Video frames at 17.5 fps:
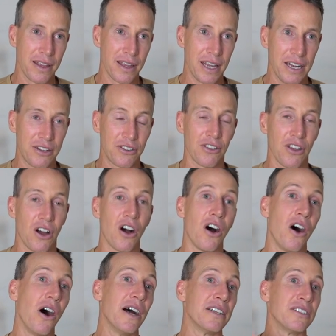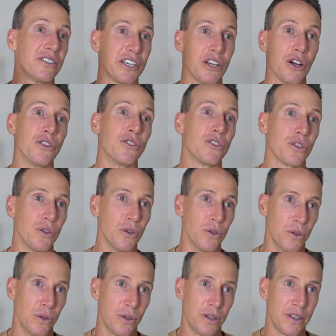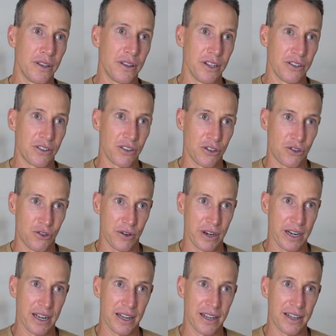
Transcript: It's the high CO2 that's the trigger.